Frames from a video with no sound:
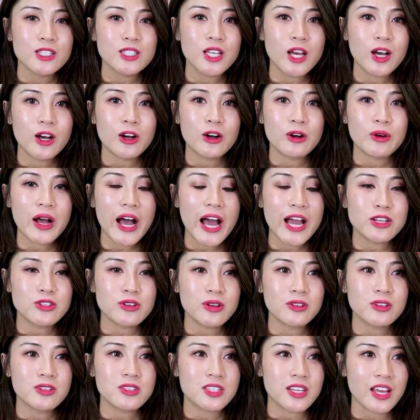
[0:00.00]
So I
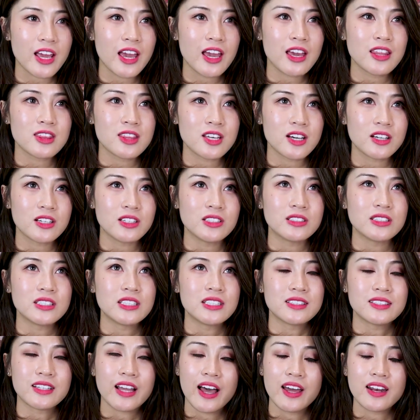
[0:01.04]
do have to say though
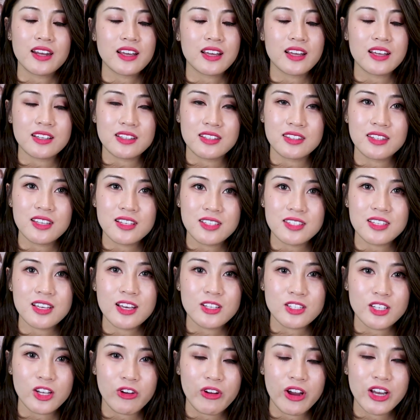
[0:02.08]
that this
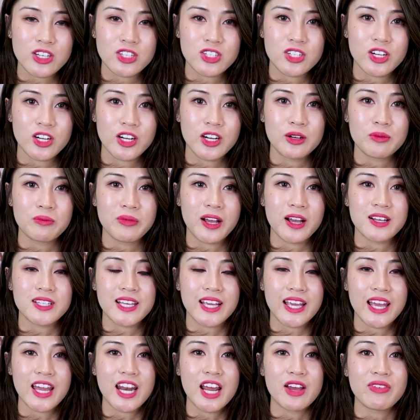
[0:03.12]
is a great shirt, because
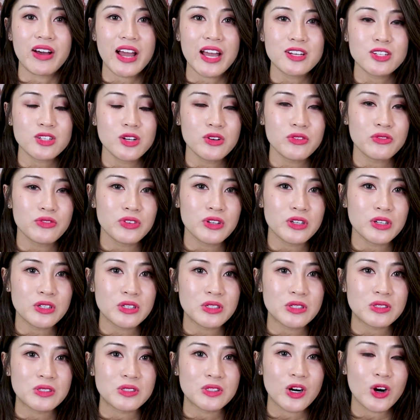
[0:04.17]
again, if I don't
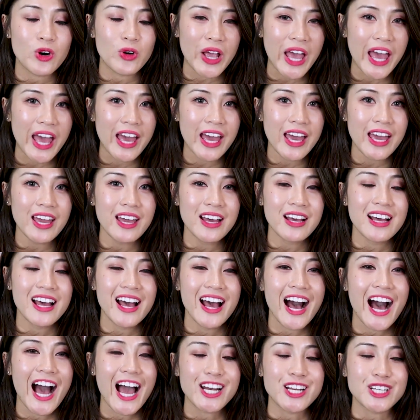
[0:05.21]
feel okay,
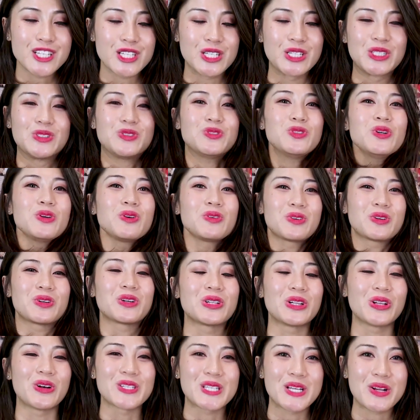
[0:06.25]
I just whoop,
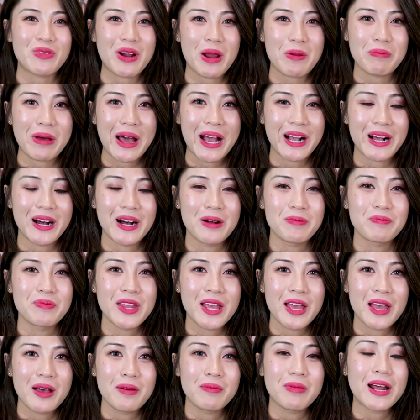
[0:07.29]
close it right back
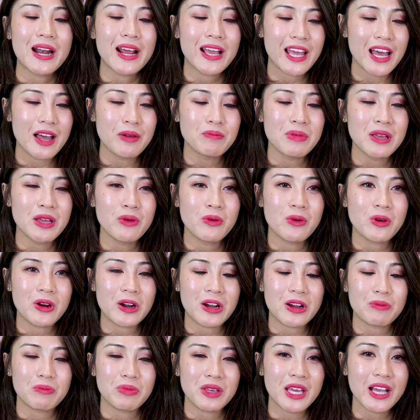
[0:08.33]
up. But again,
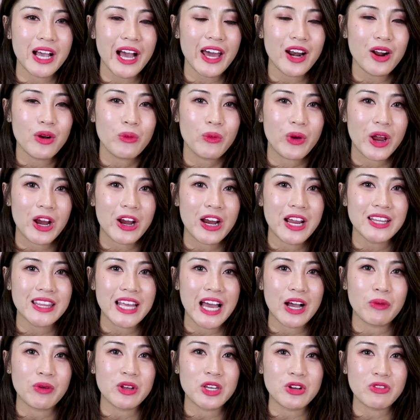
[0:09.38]
be kind of wary
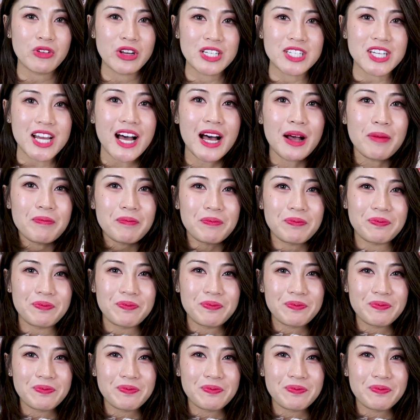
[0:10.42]
that when you reach up,